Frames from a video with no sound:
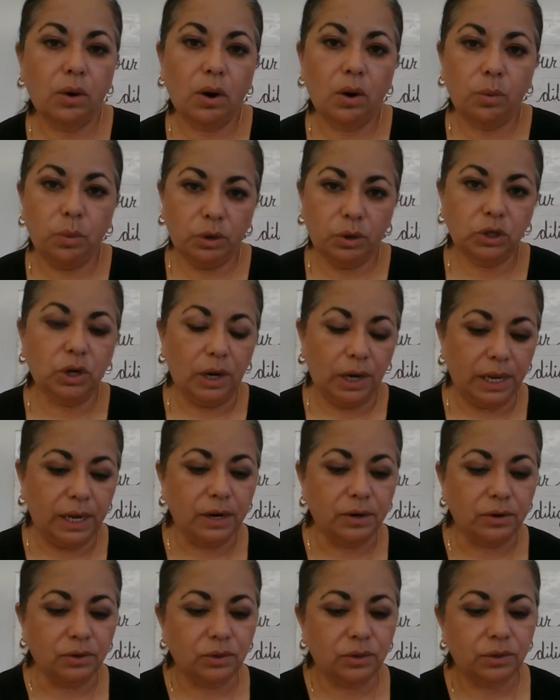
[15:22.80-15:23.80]
uh, which are
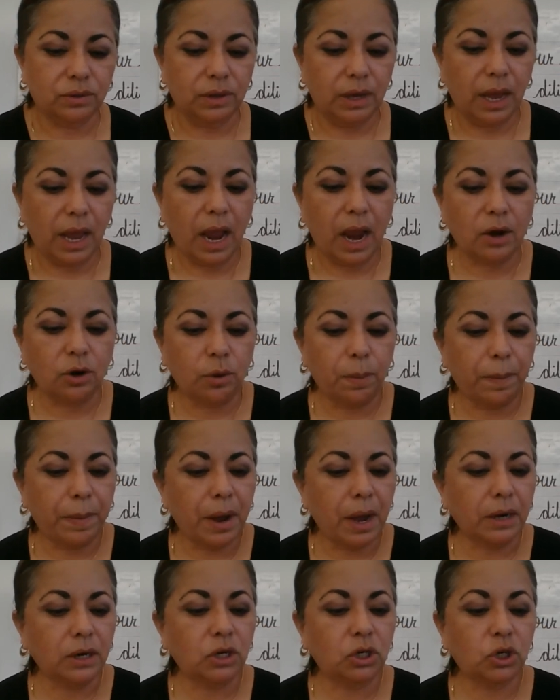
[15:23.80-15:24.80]
leaders, had to
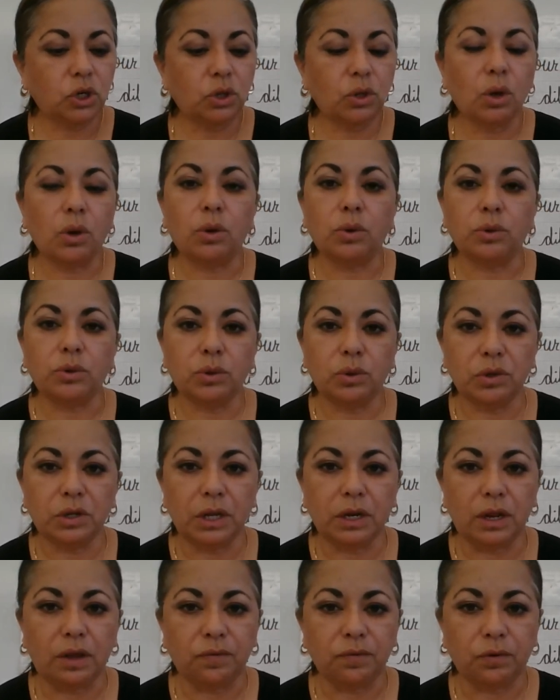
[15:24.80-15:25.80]
punish those who
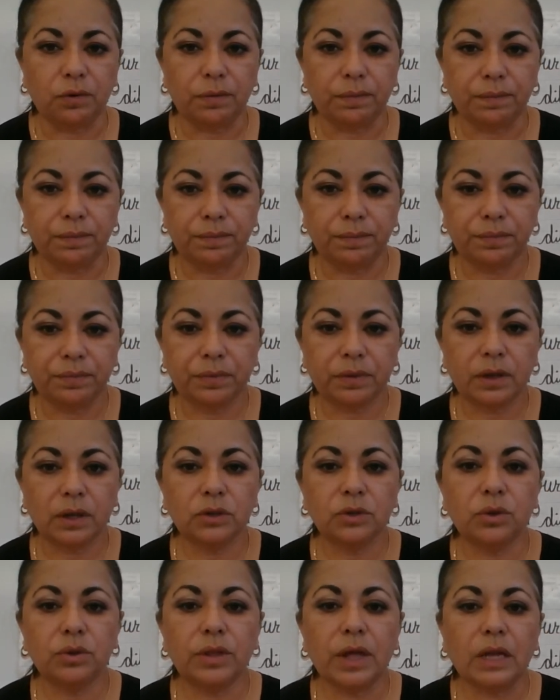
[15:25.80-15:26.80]
did evil.
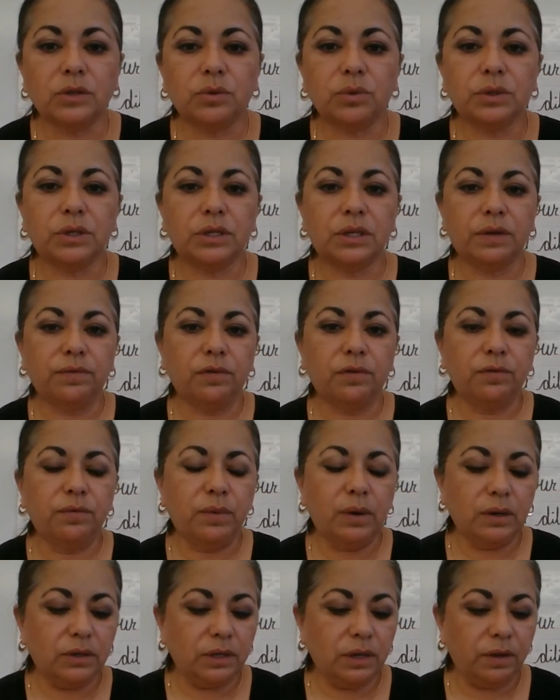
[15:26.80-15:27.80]
So that's what
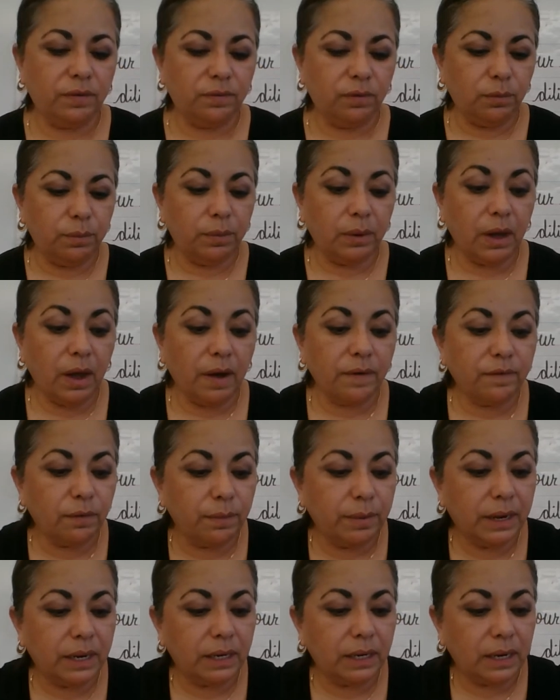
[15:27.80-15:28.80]
civil, civil
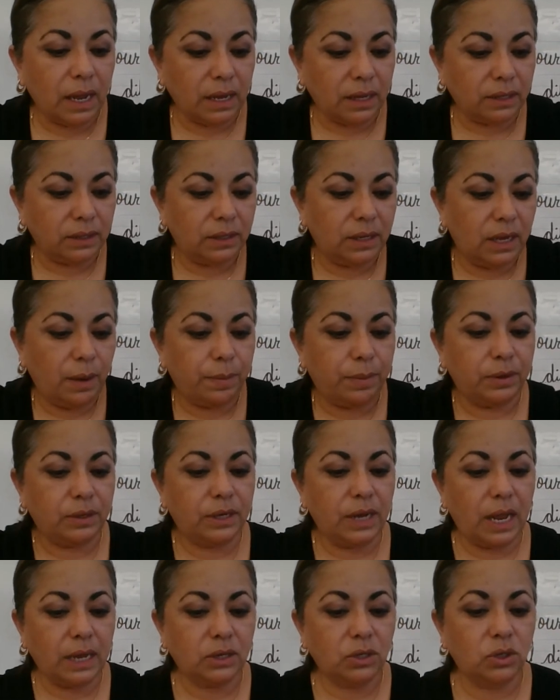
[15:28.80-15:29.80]
government does. It
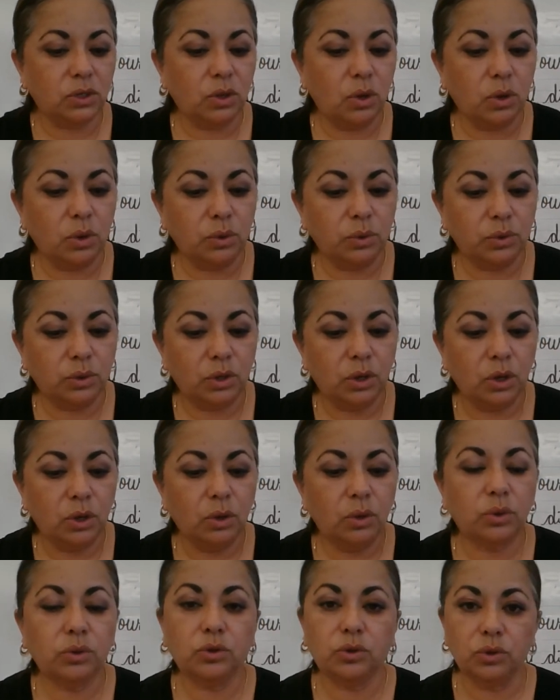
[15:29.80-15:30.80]
protects those
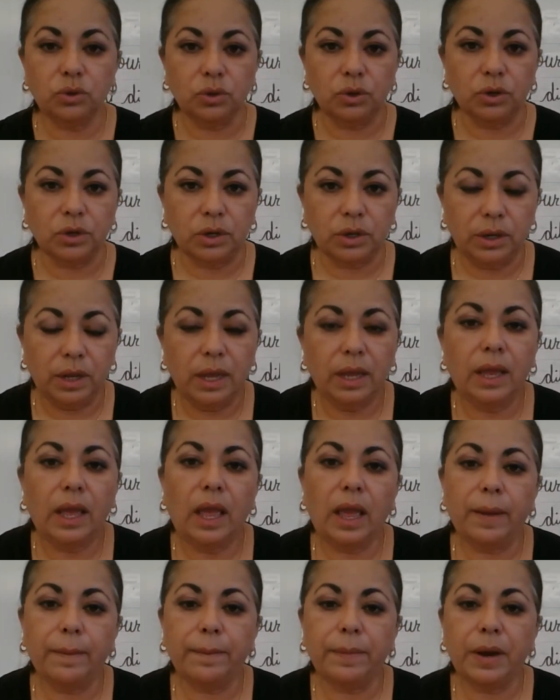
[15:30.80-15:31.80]
who do good
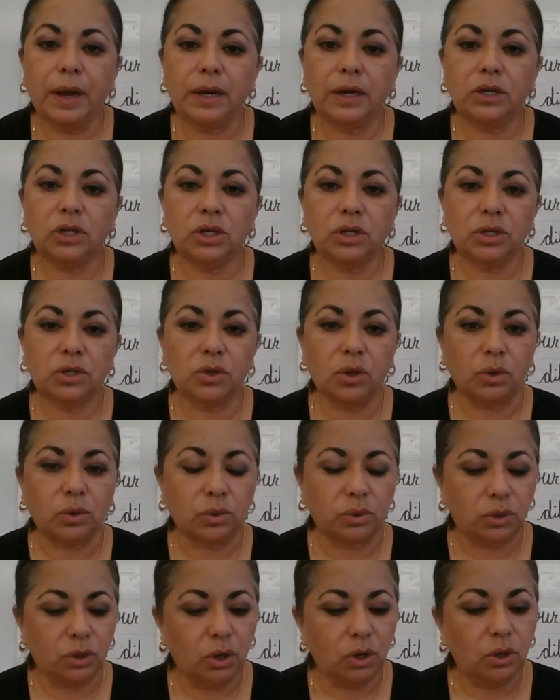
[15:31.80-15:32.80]
and punishes
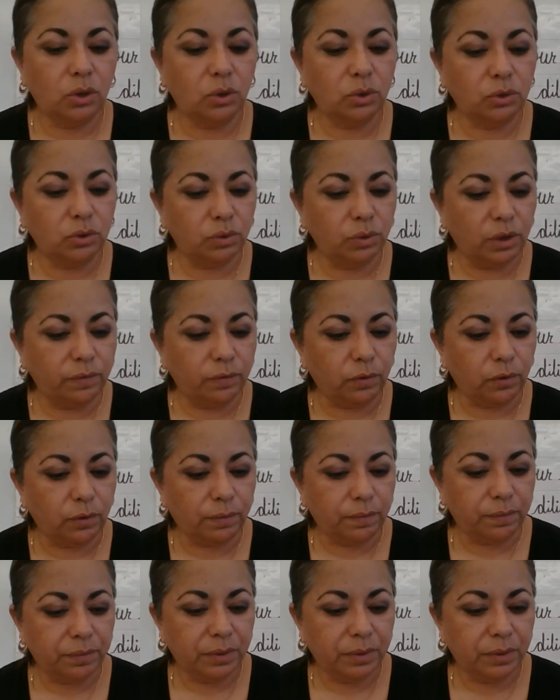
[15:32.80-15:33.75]
those who do evil.